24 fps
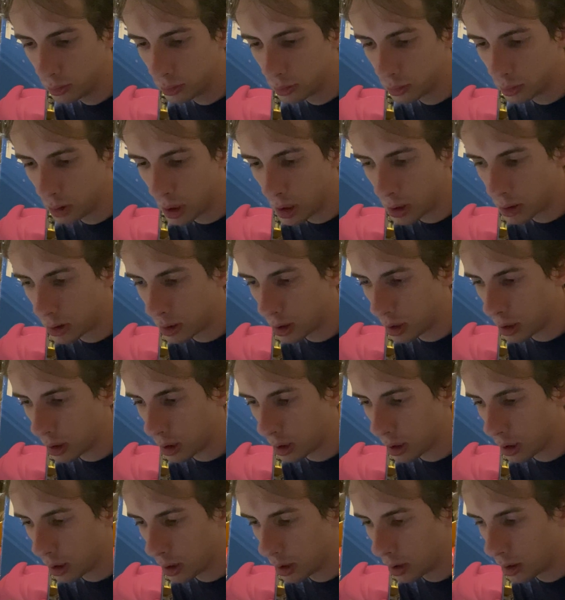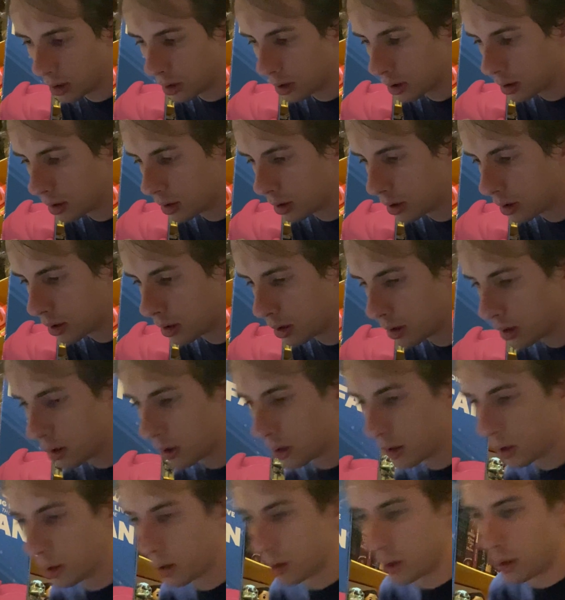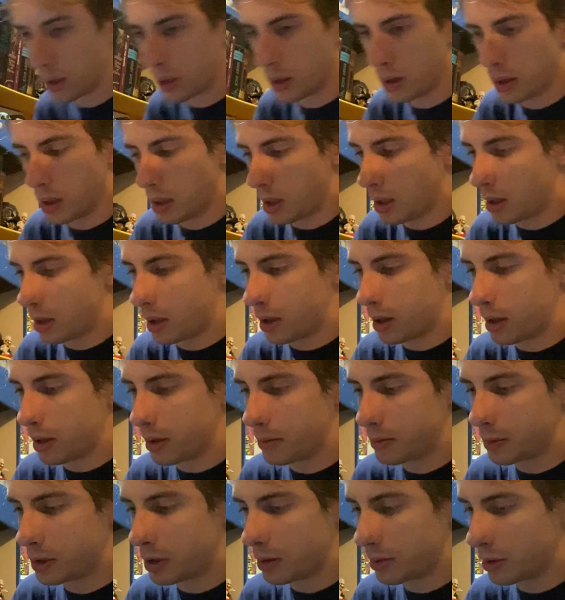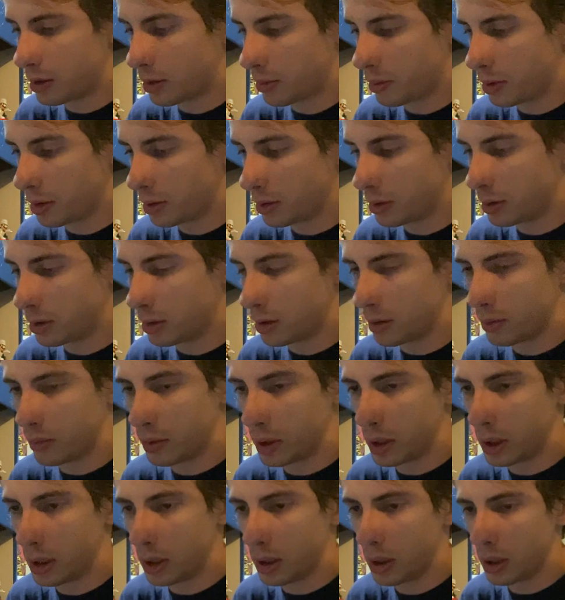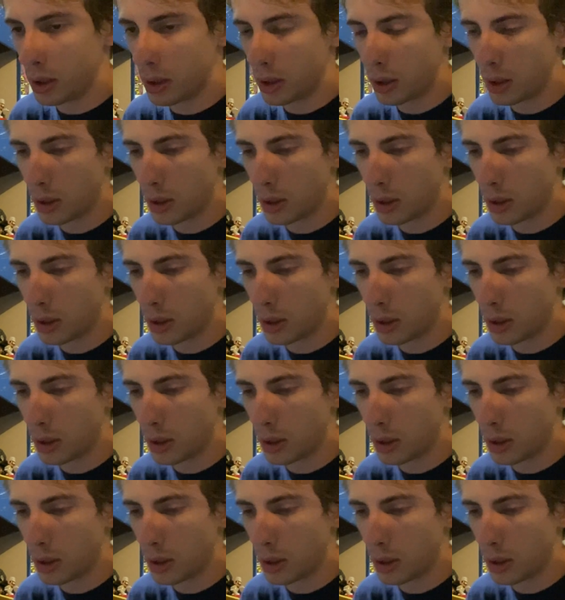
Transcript: Let's see. And the arms are supposed to be.